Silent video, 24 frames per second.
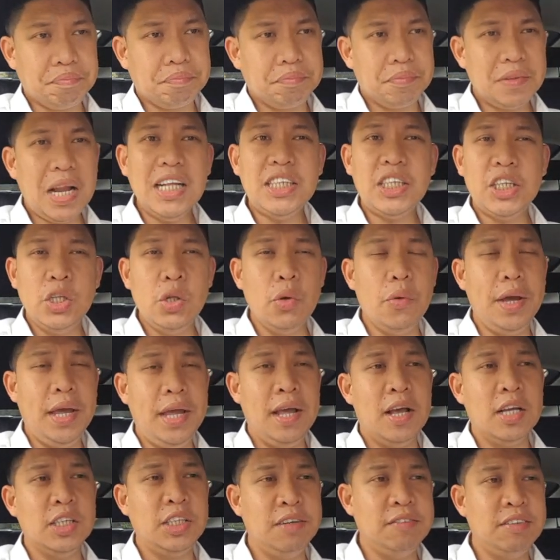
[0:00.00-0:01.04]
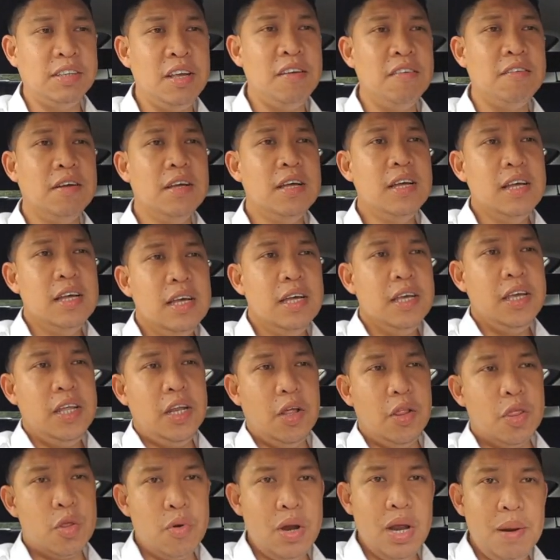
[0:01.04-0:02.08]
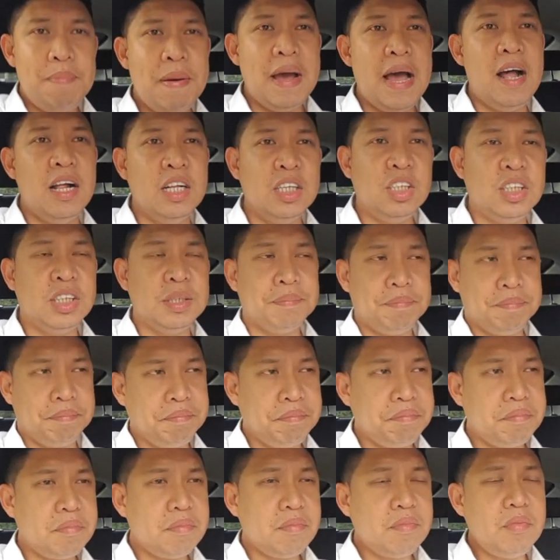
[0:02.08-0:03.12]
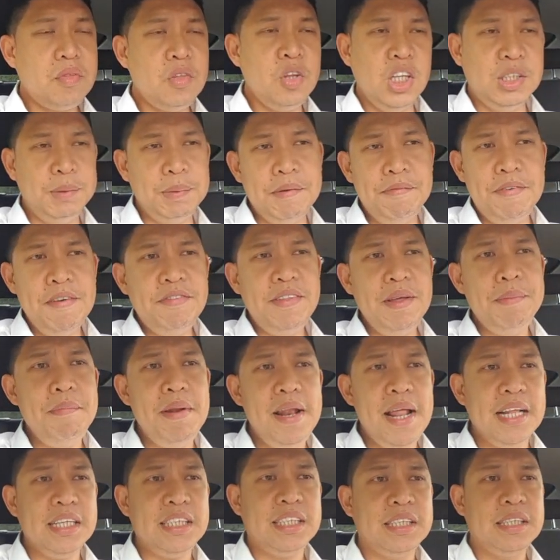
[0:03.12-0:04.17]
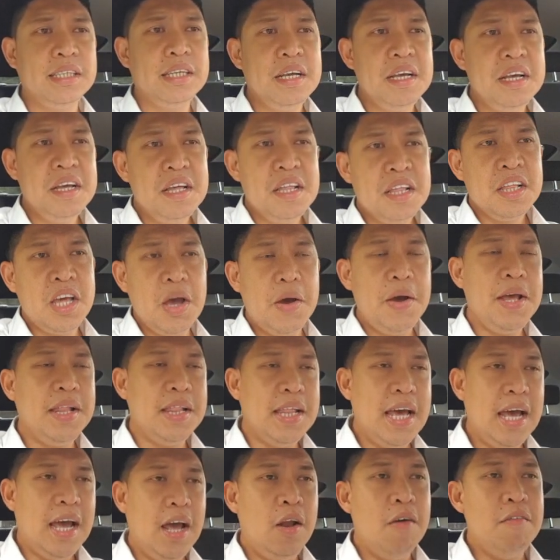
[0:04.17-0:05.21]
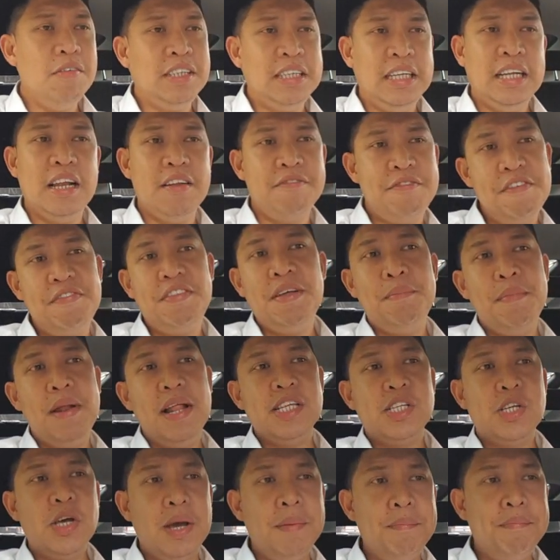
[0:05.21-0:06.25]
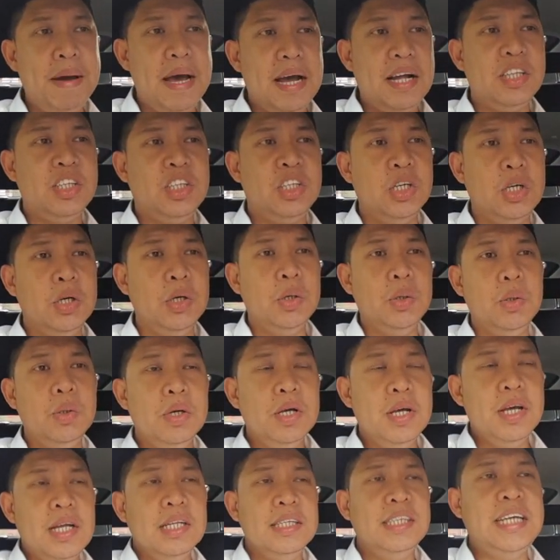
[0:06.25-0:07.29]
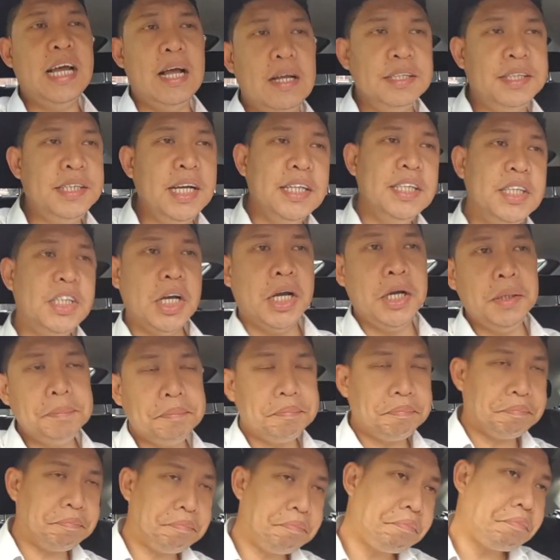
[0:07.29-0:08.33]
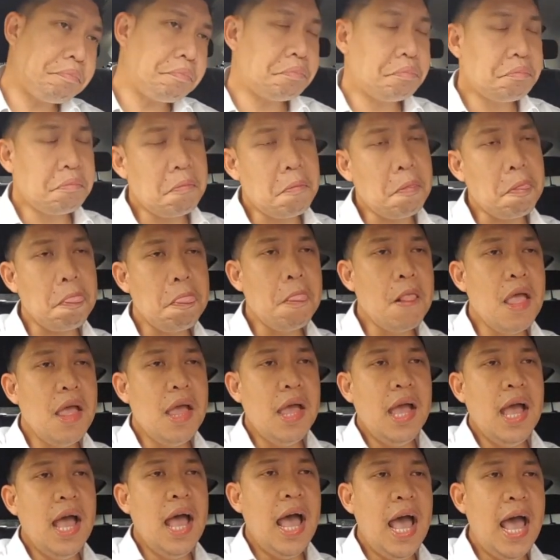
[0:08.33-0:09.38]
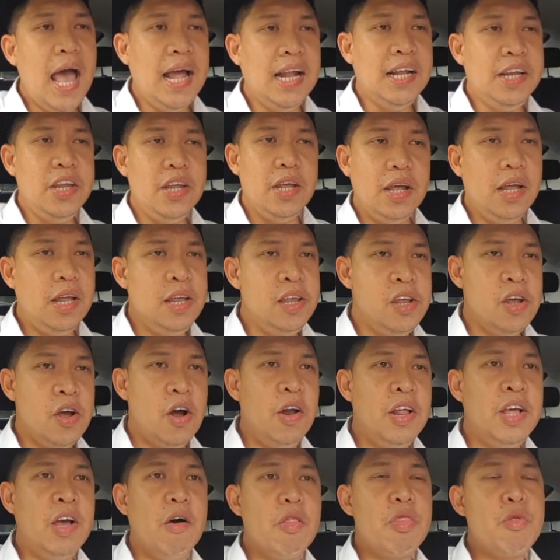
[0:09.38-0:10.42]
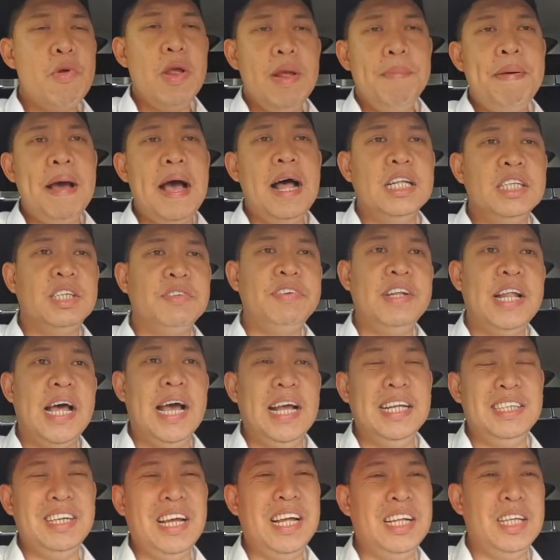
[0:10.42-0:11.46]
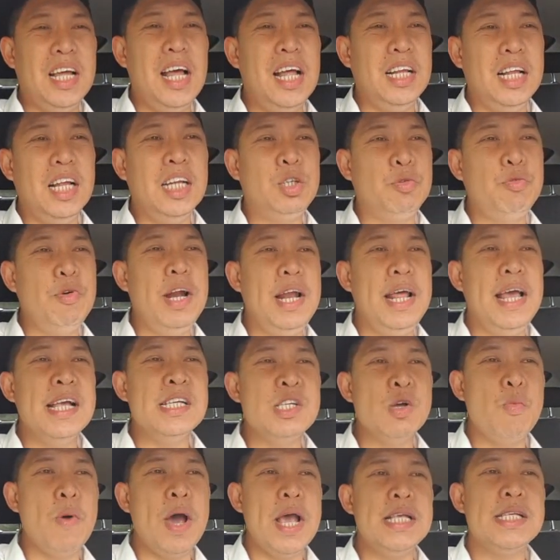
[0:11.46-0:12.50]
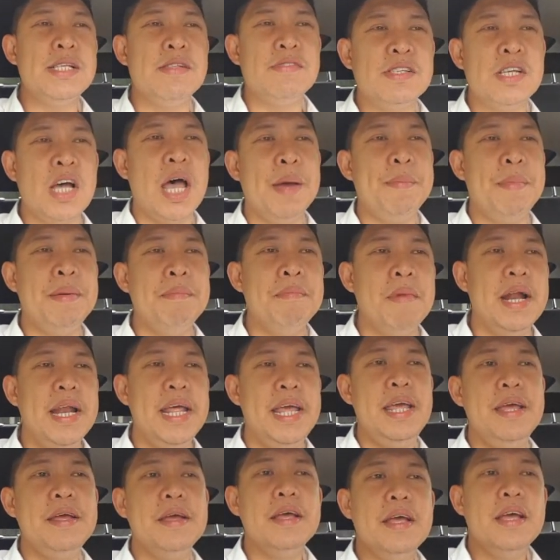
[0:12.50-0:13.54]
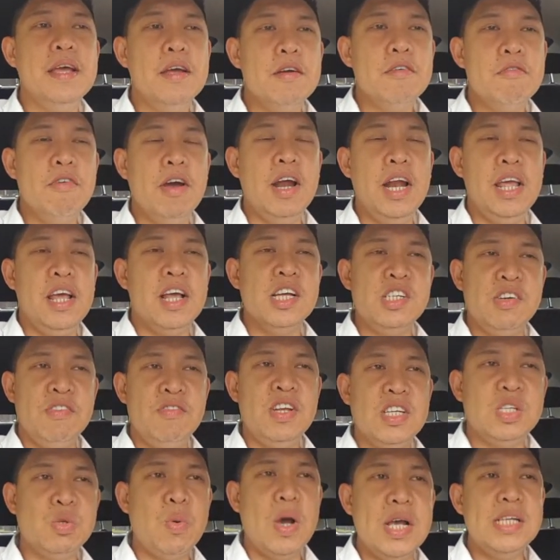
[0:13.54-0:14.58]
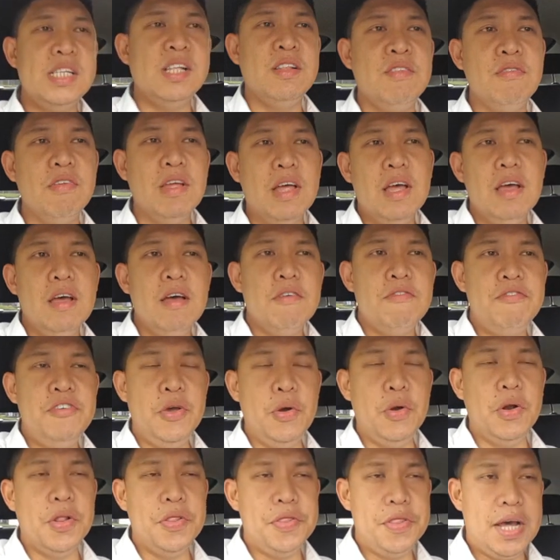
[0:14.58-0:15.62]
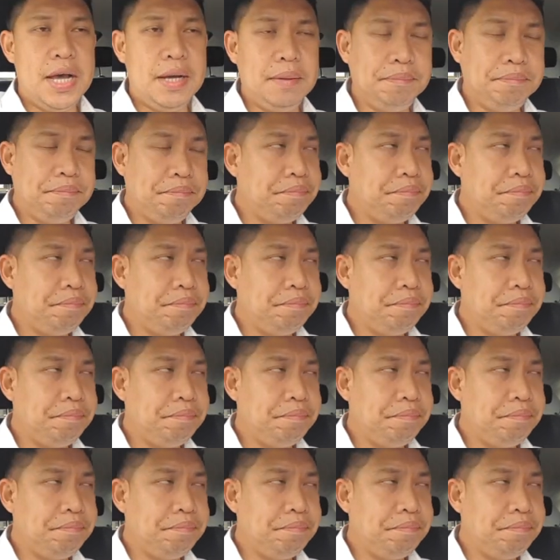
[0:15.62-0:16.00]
That's annoying, because you know, £3, you spent 15 minutes going there, and obviously another 15 minutes going back to town centre, and you only got £3 for that. It really is a waste of time and money, really, because you've just wasted fuel on that.